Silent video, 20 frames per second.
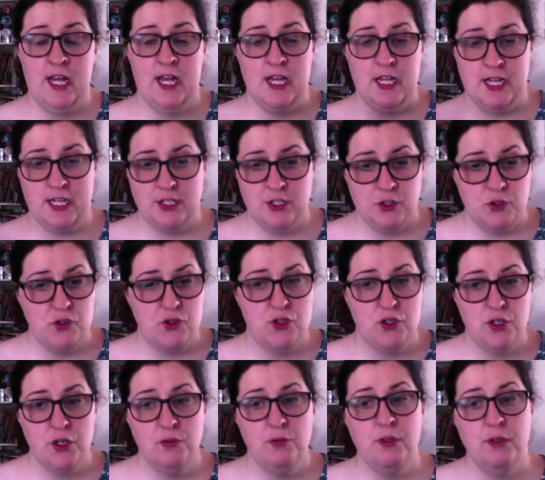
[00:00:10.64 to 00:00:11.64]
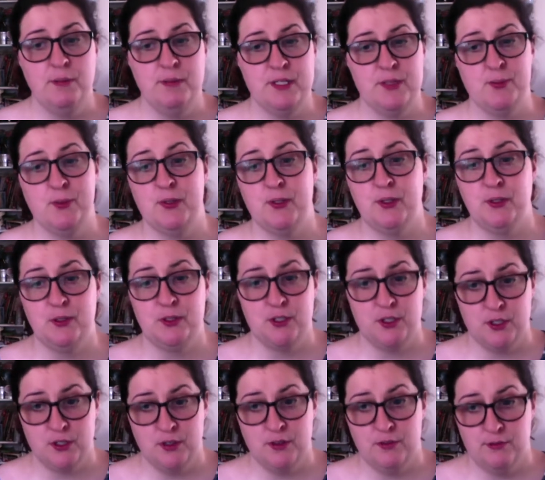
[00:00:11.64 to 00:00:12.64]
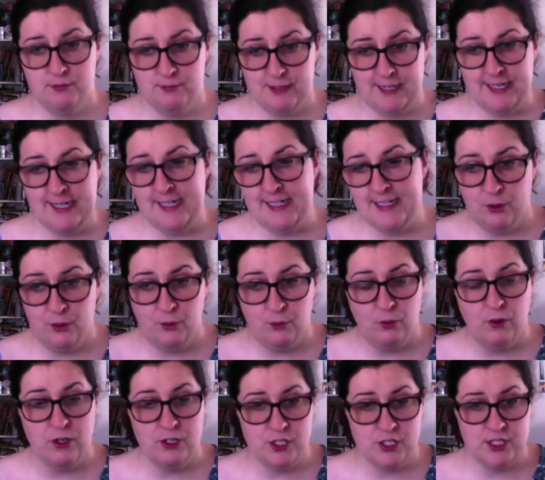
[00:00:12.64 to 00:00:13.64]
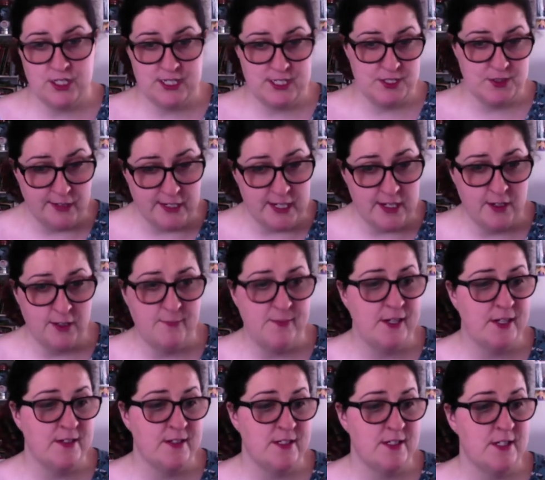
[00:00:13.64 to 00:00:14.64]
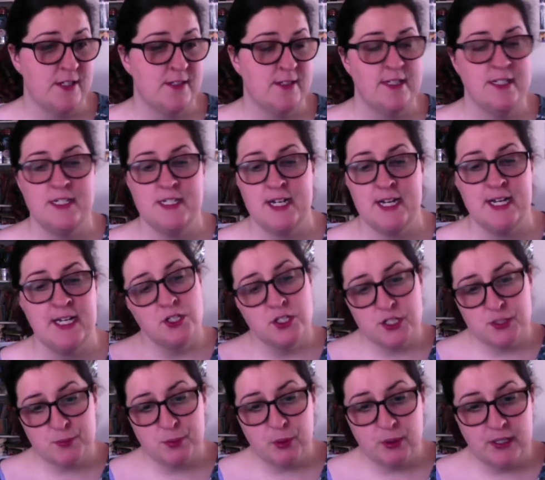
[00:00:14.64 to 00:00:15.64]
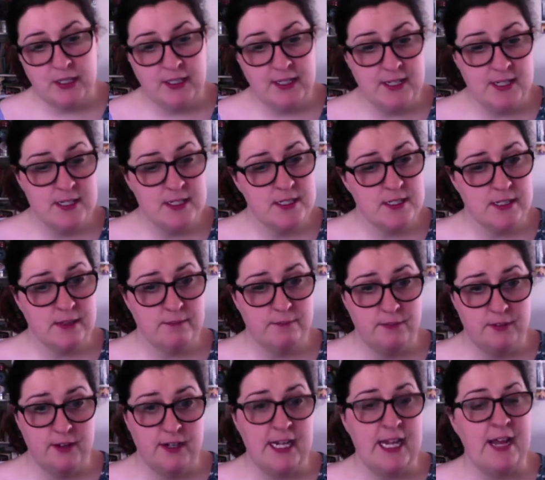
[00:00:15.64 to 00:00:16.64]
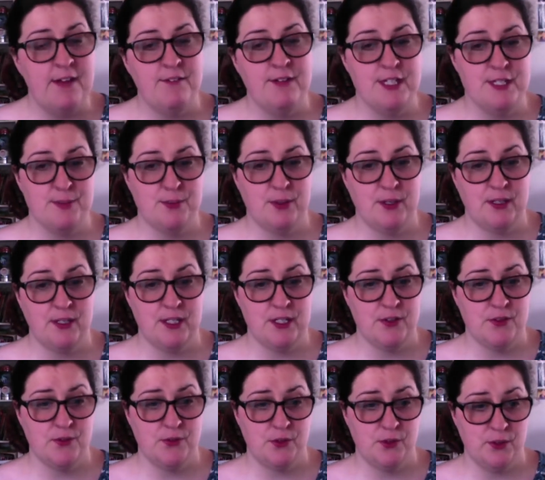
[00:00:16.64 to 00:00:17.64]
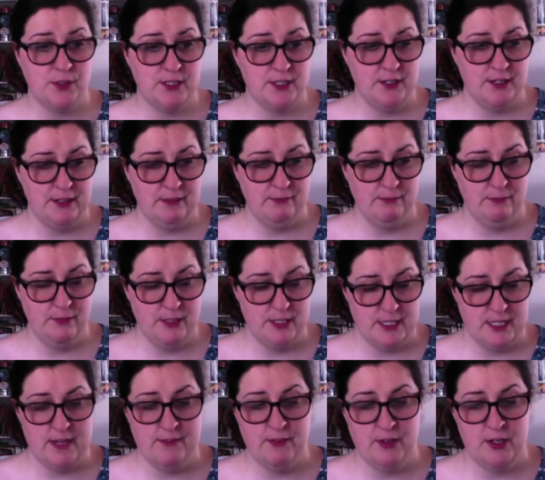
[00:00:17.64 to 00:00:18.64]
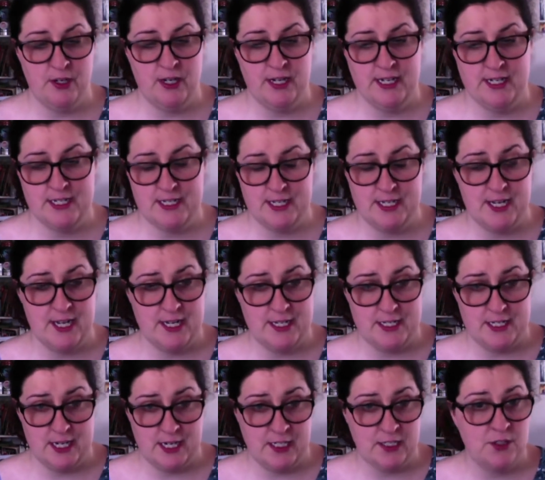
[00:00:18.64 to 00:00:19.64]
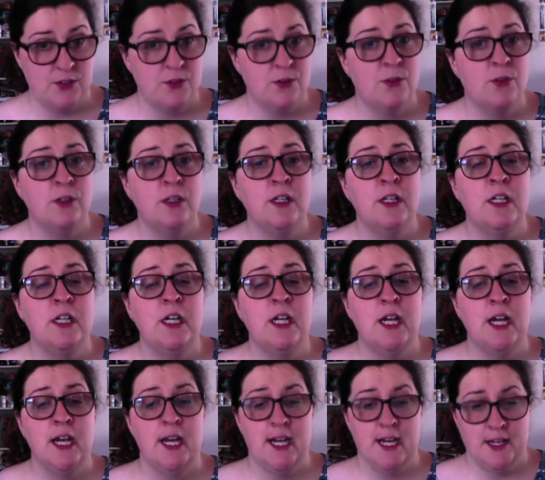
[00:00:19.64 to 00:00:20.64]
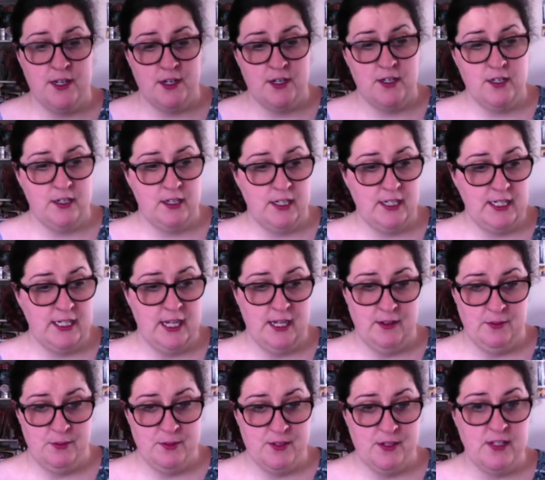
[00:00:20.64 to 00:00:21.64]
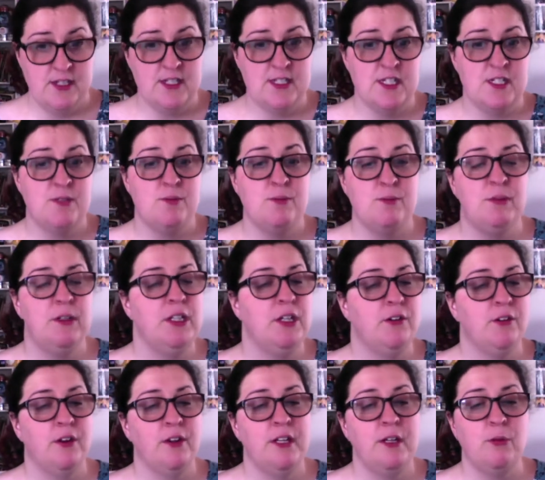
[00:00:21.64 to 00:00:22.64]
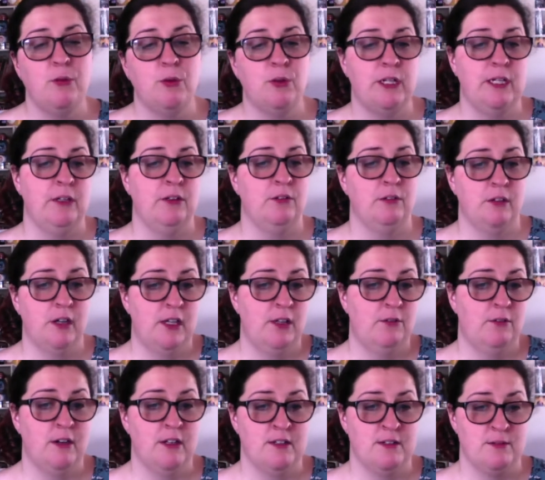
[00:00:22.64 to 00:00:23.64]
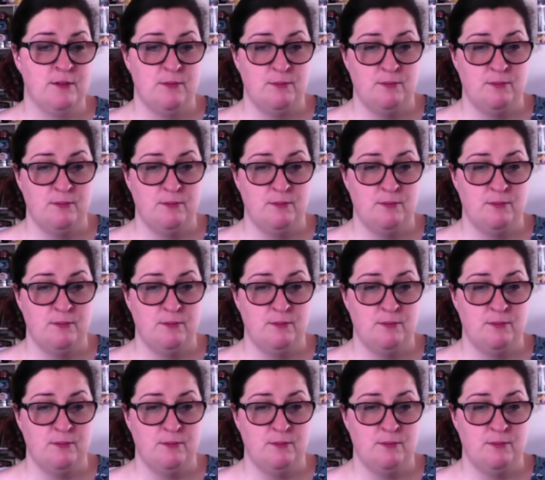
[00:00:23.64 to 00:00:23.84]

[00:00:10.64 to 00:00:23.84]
and you do not want to be spoiled, don't read or watch this video because it does contain spoilers and very heavy spoilers for the Nevernight and Dark Dawn. And yeah, so this is your only warning. Otherwise,